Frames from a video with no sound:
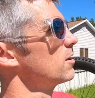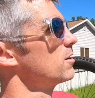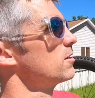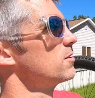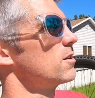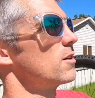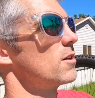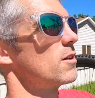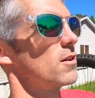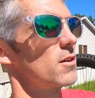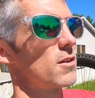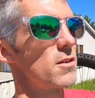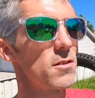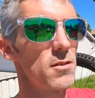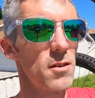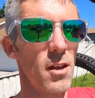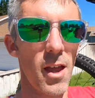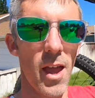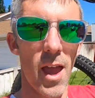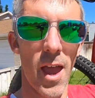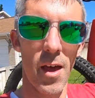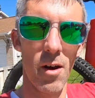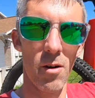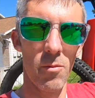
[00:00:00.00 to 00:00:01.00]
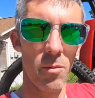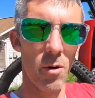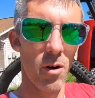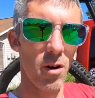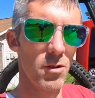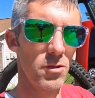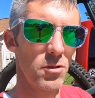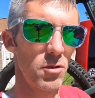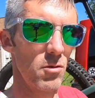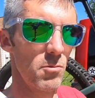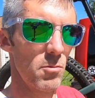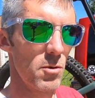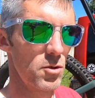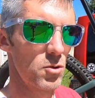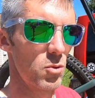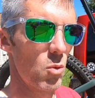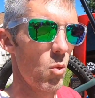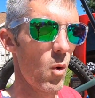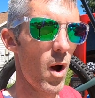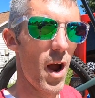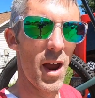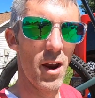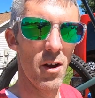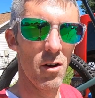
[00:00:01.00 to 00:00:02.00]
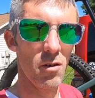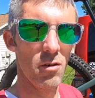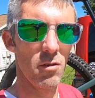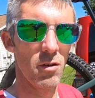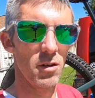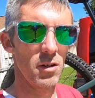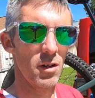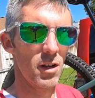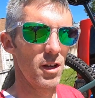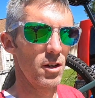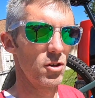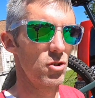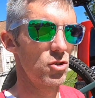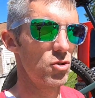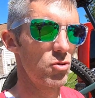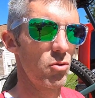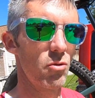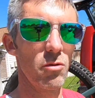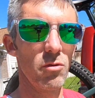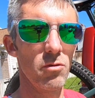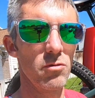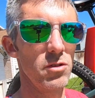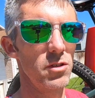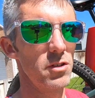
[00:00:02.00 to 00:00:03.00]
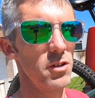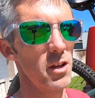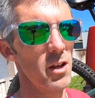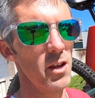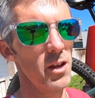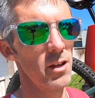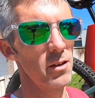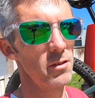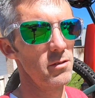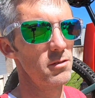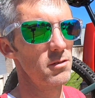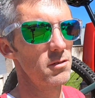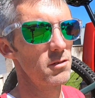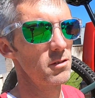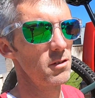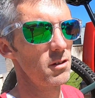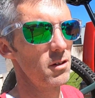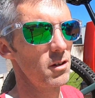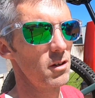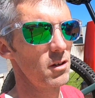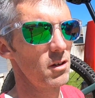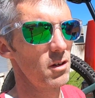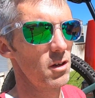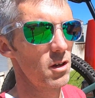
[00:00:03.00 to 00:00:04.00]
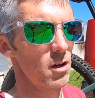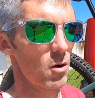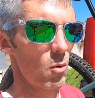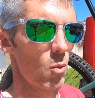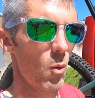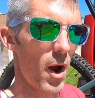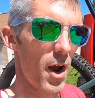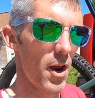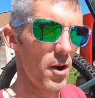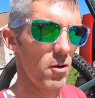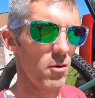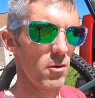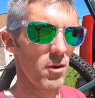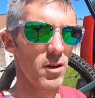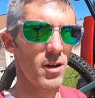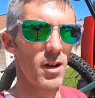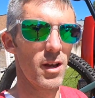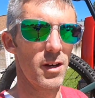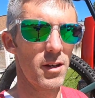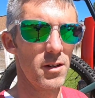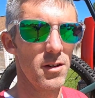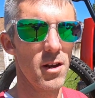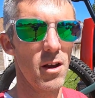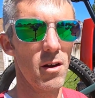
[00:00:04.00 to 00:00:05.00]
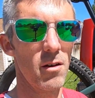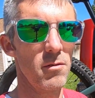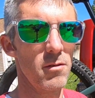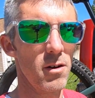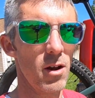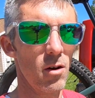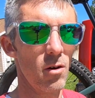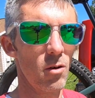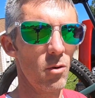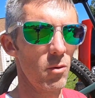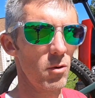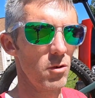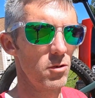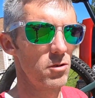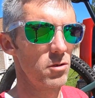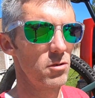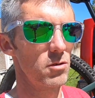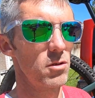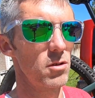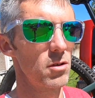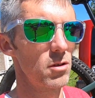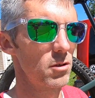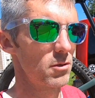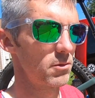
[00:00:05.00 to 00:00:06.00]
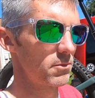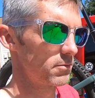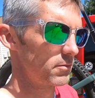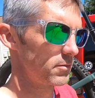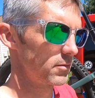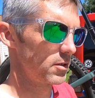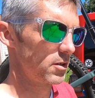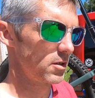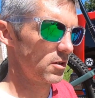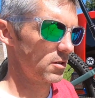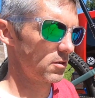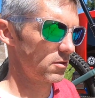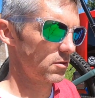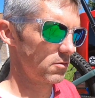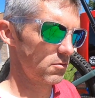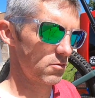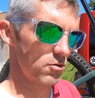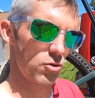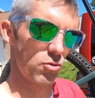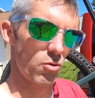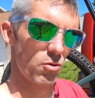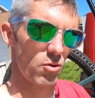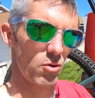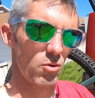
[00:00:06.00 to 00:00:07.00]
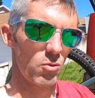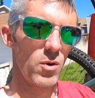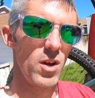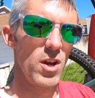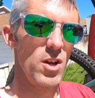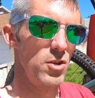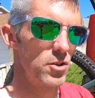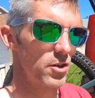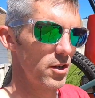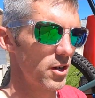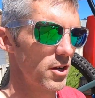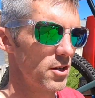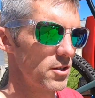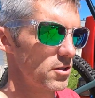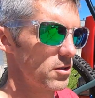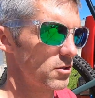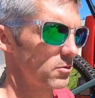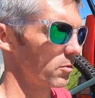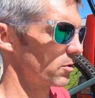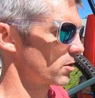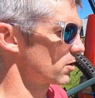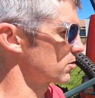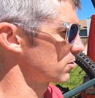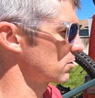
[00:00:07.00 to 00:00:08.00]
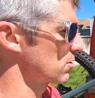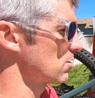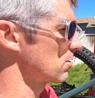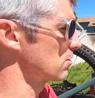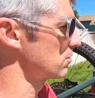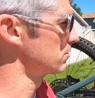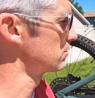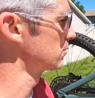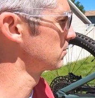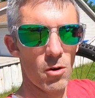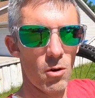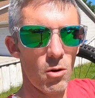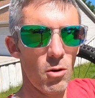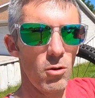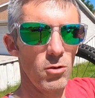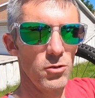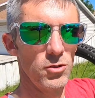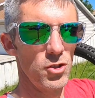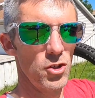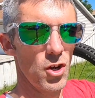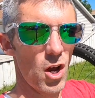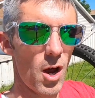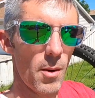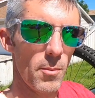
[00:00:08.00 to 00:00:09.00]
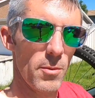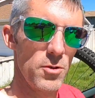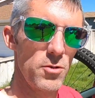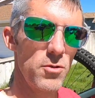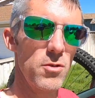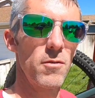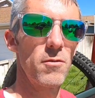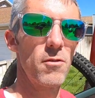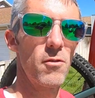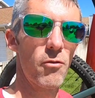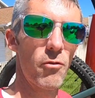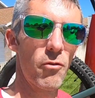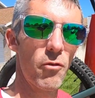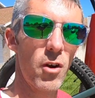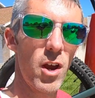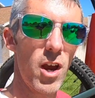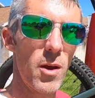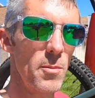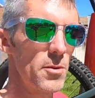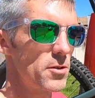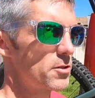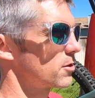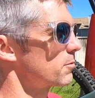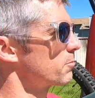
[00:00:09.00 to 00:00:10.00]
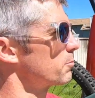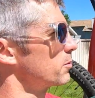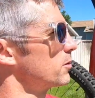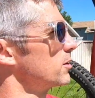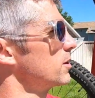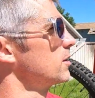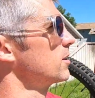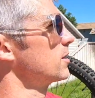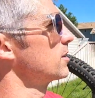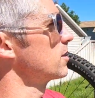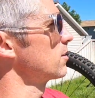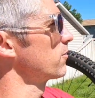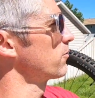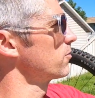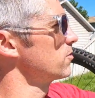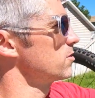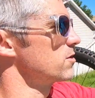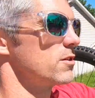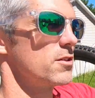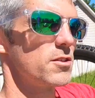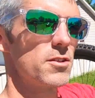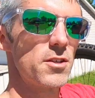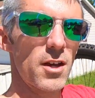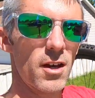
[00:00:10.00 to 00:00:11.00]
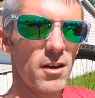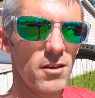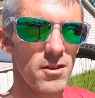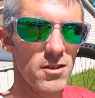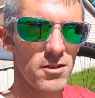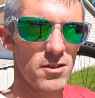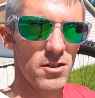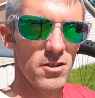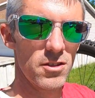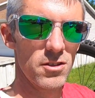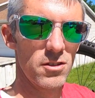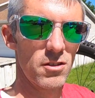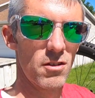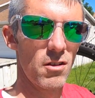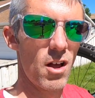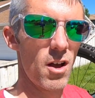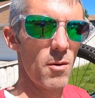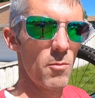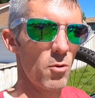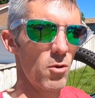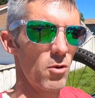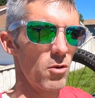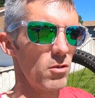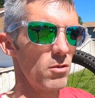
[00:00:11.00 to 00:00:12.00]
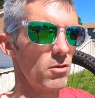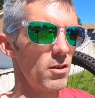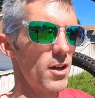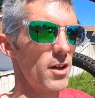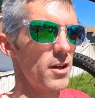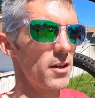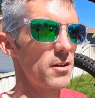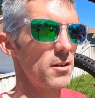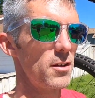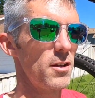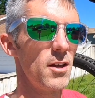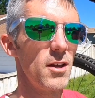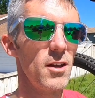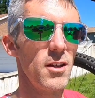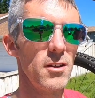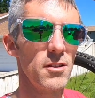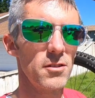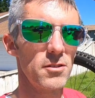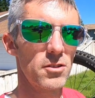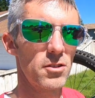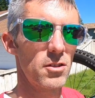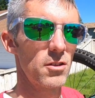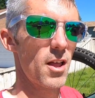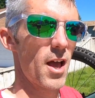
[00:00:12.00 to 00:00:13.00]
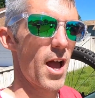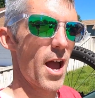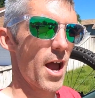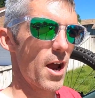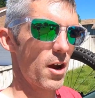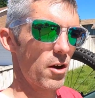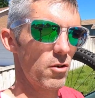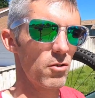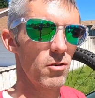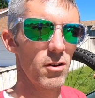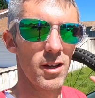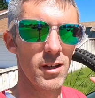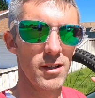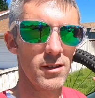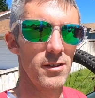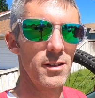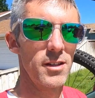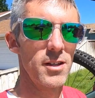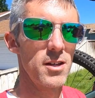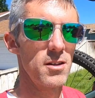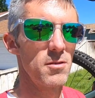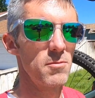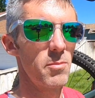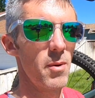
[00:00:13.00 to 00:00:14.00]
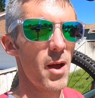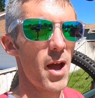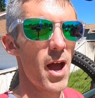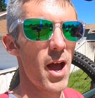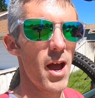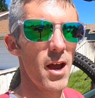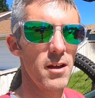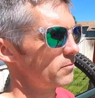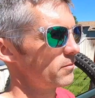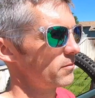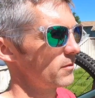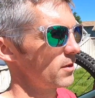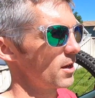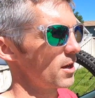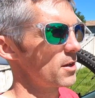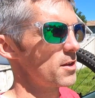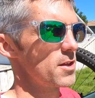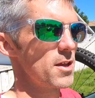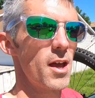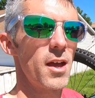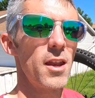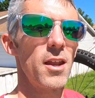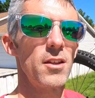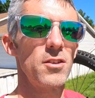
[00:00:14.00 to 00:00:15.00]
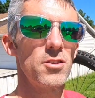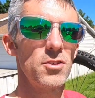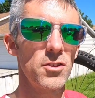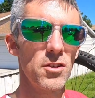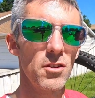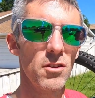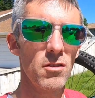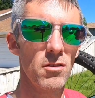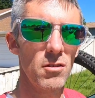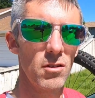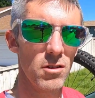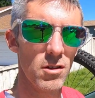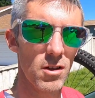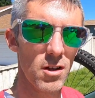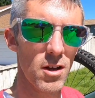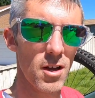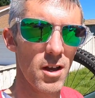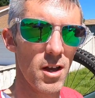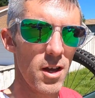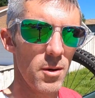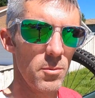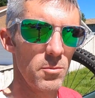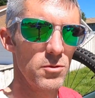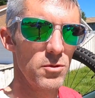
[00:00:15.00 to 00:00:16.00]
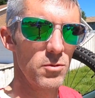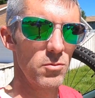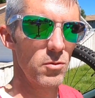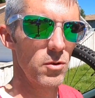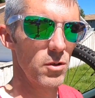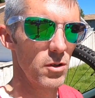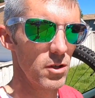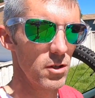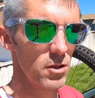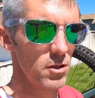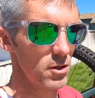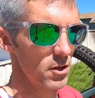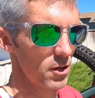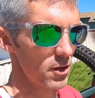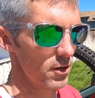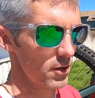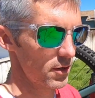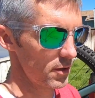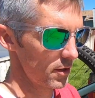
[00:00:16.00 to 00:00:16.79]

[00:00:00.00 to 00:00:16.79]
The handlebars are much wider and like shorter stance, wider and like narrower to the shorter reach, I guess is what it's called. whole geometry of the frame is completely different. You can see how this is a lot more like slack or like lean back, and yet it still climbs really good.